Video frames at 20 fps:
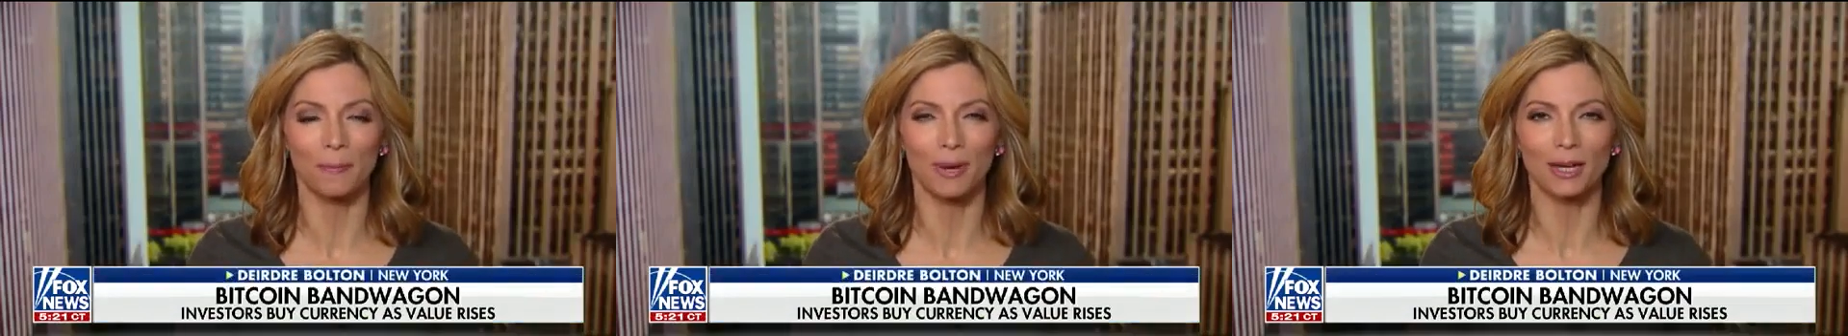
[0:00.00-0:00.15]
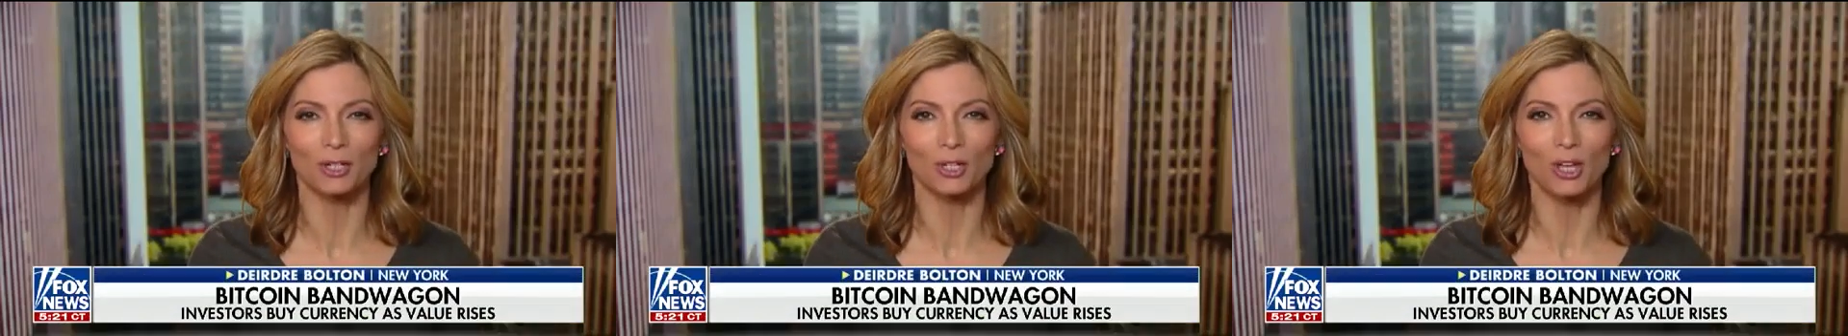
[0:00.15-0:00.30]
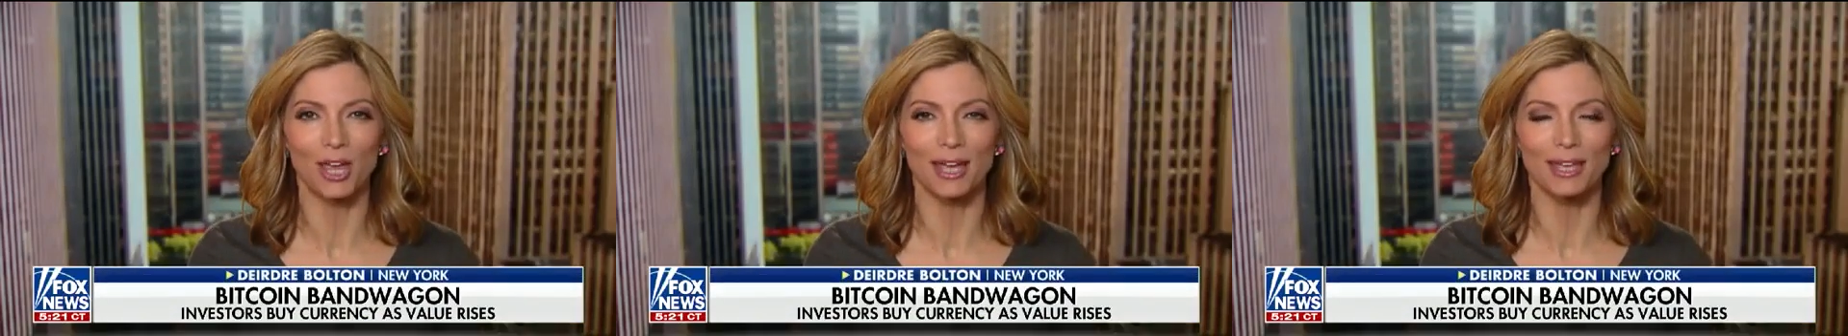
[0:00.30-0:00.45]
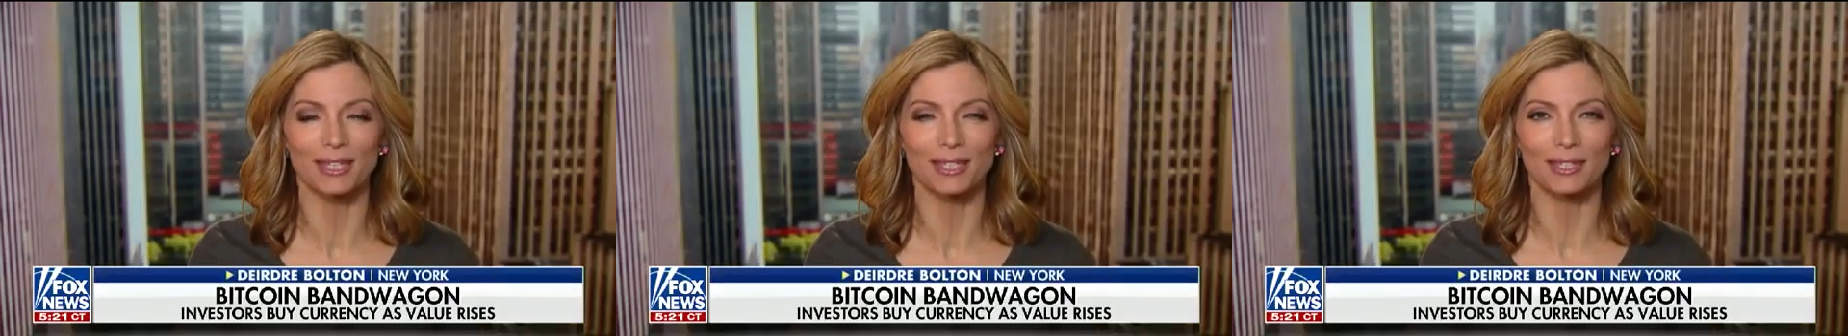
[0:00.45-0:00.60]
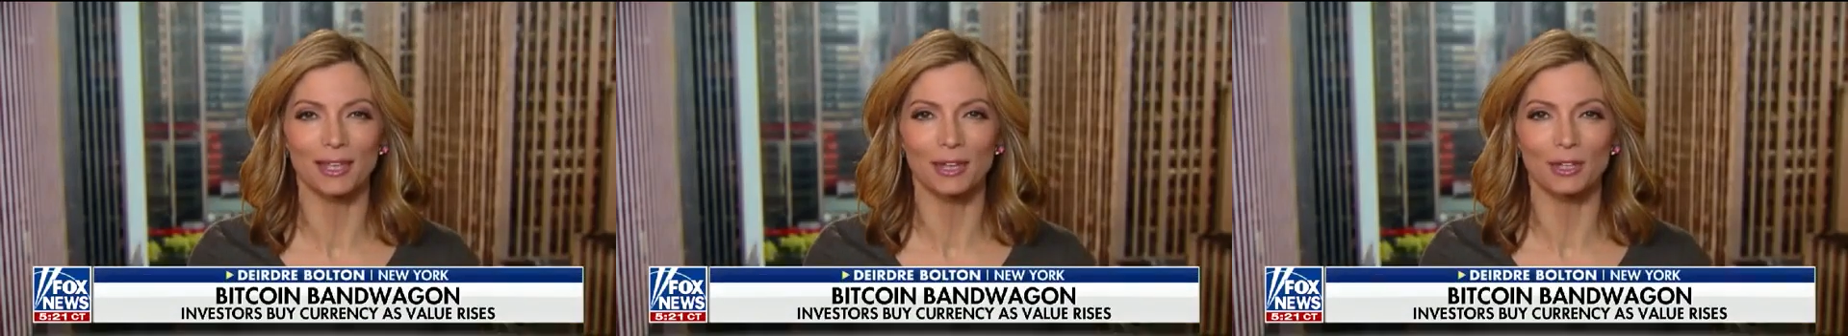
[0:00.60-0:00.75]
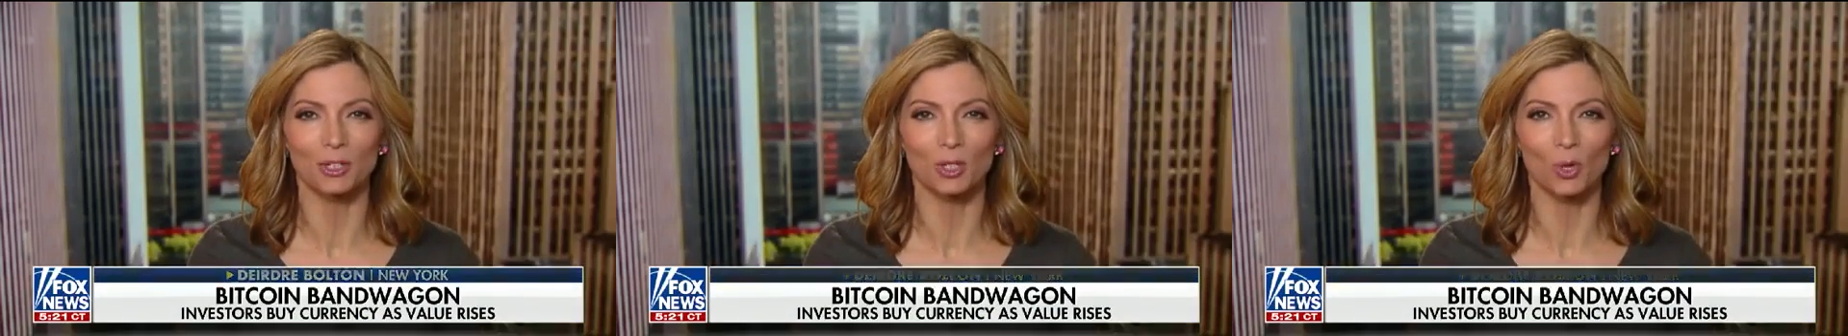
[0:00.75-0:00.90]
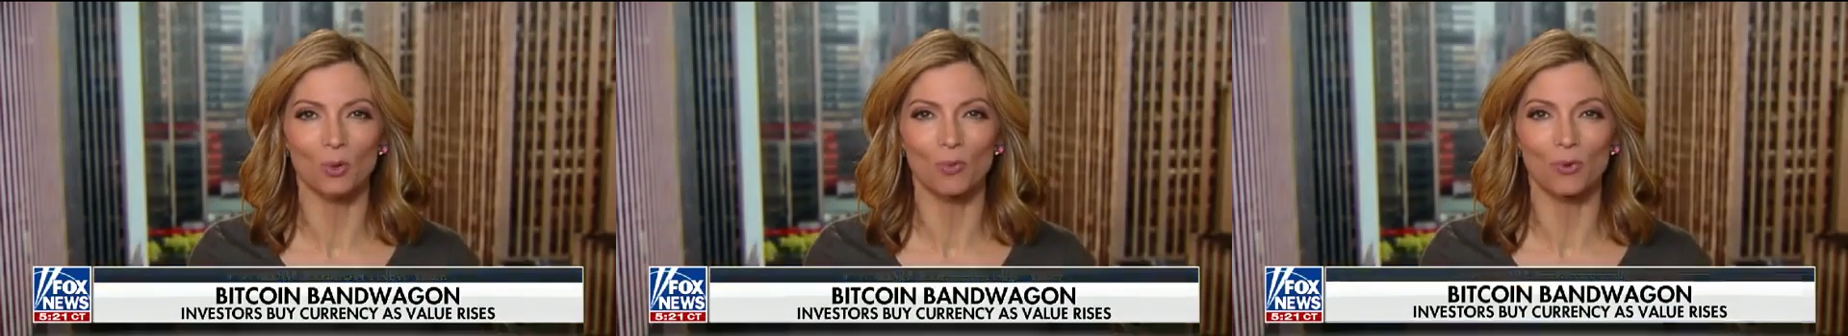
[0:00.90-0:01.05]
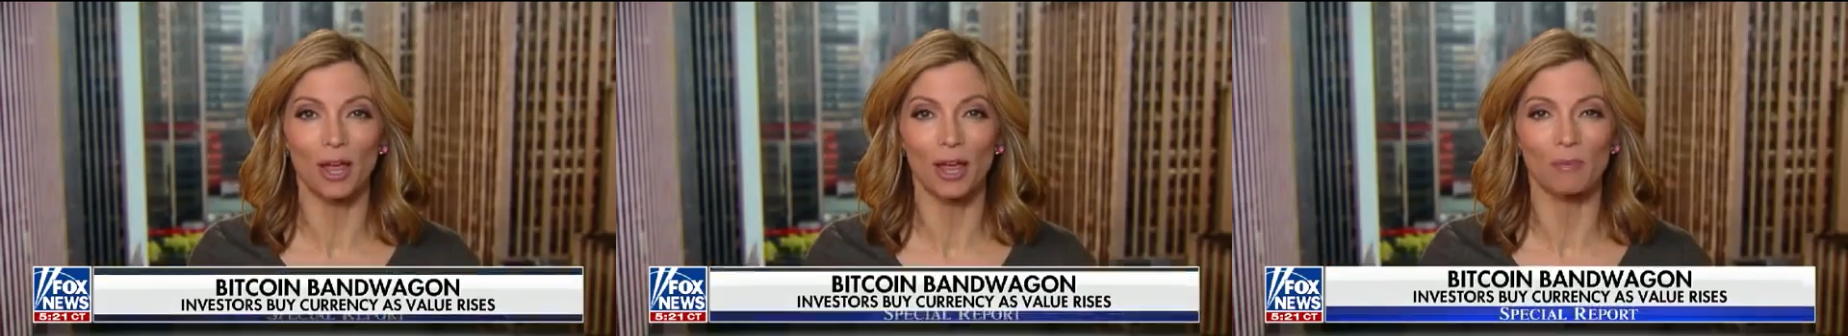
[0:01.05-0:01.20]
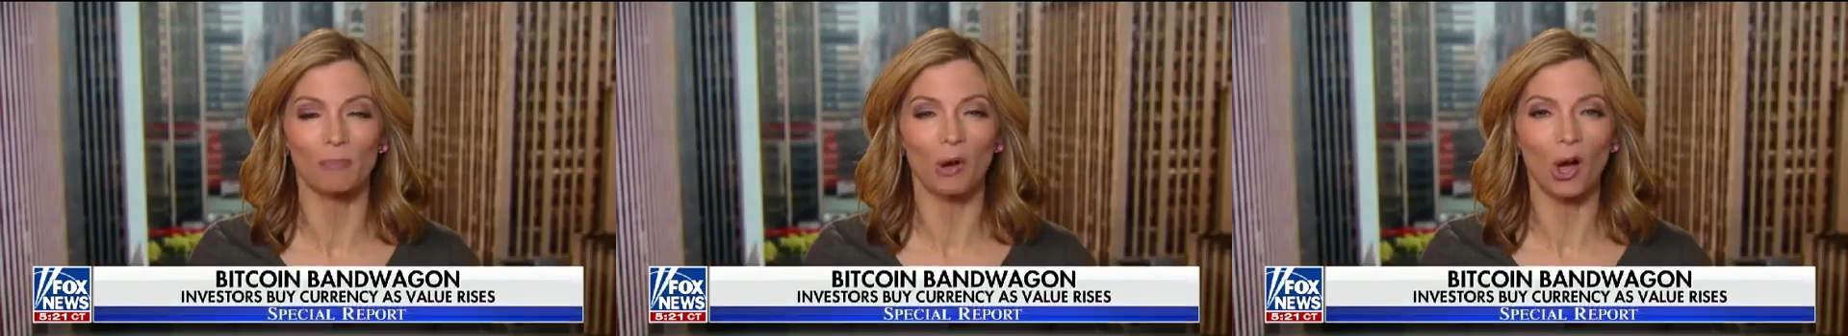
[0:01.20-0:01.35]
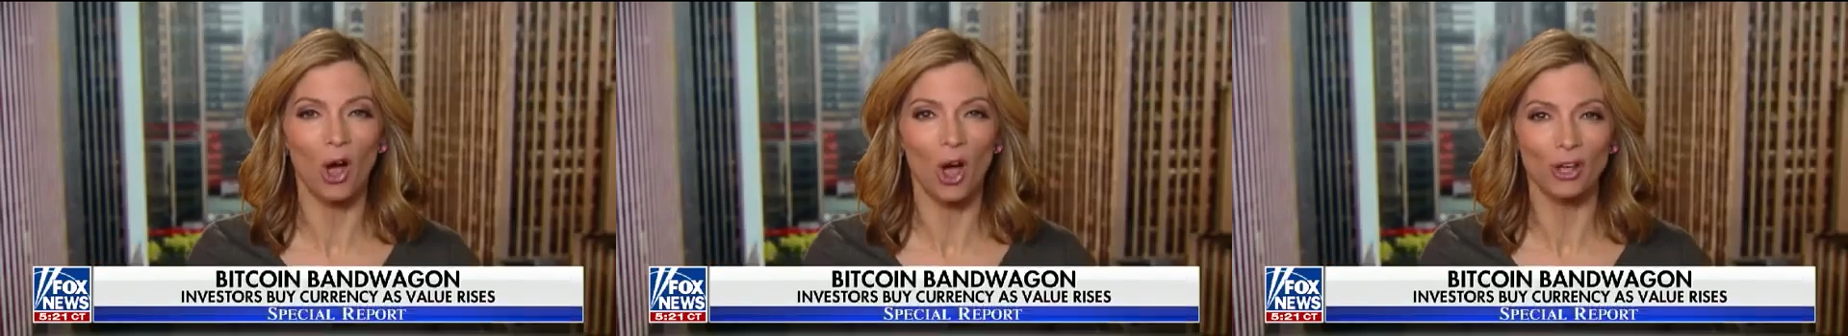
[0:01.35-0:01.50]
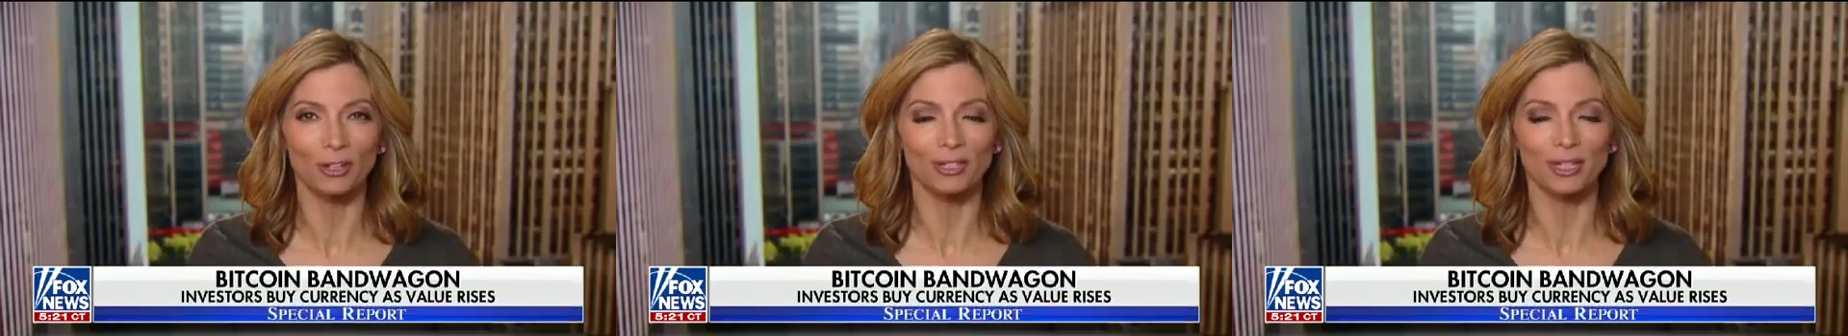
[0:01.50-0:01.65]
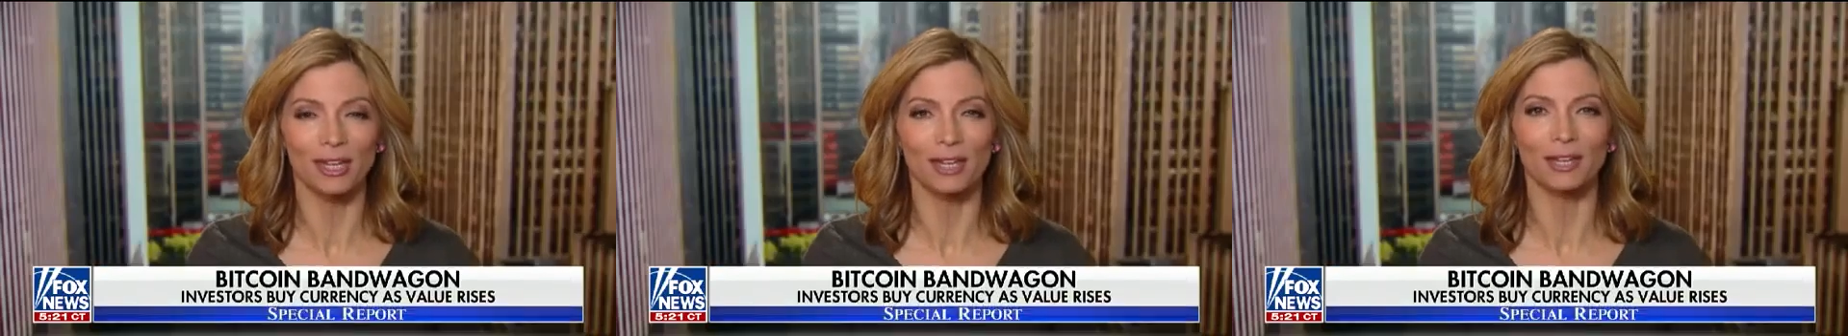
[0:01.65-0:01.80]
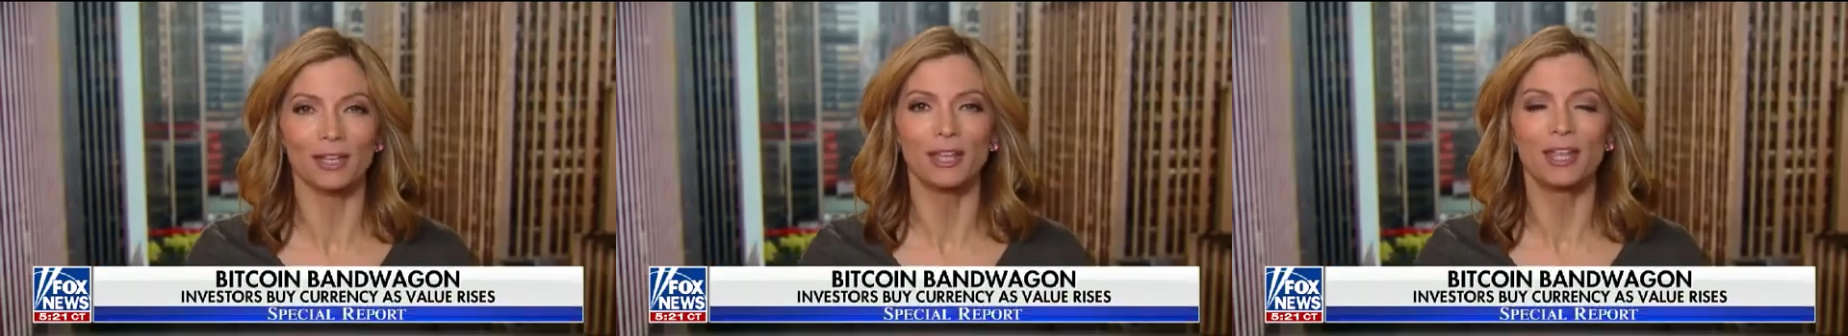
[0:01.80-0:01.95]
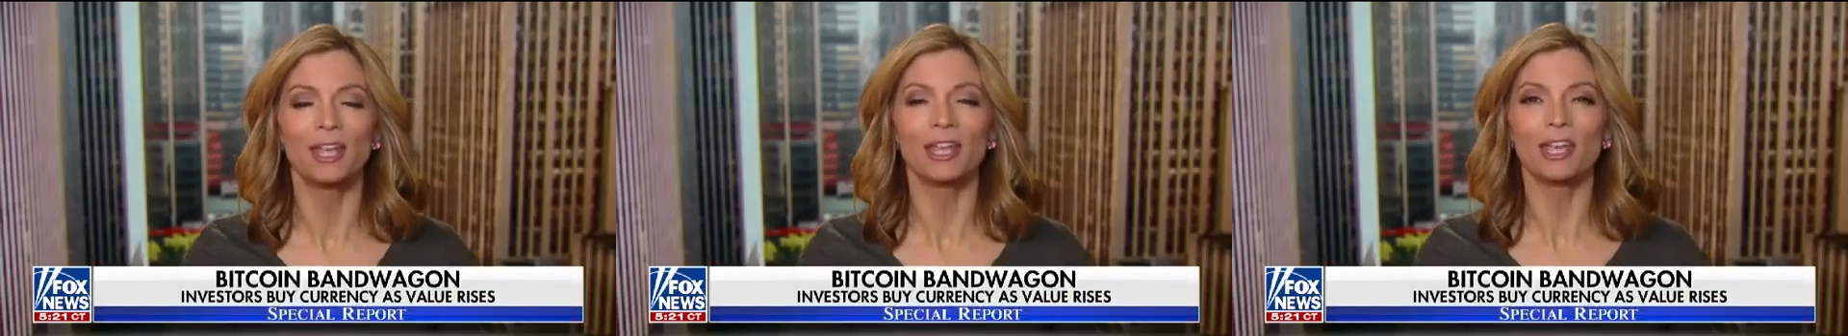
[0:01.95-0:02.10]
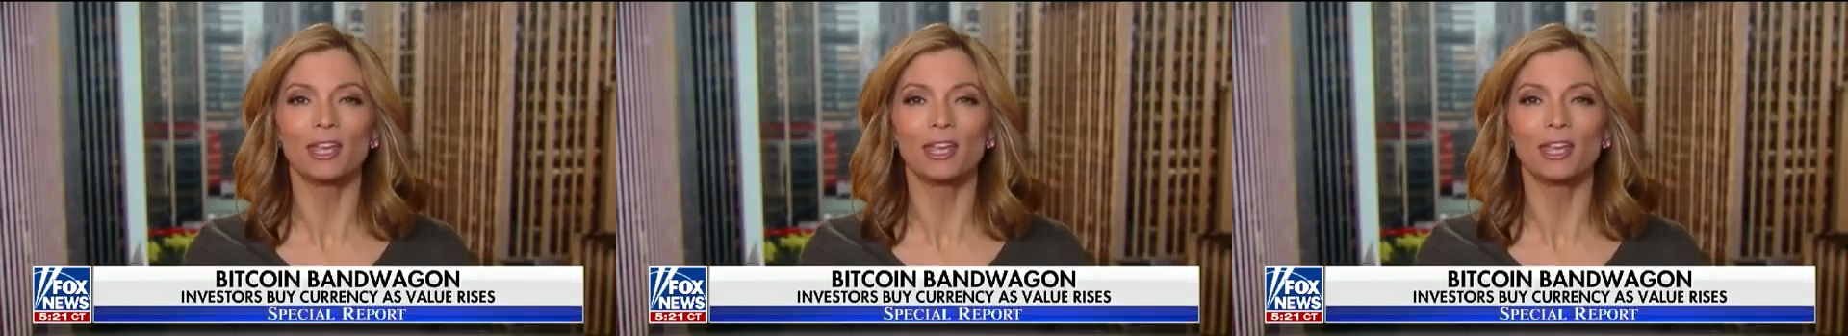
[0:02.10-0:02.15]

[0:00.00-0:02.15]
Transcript: much as Senator Rand Paul did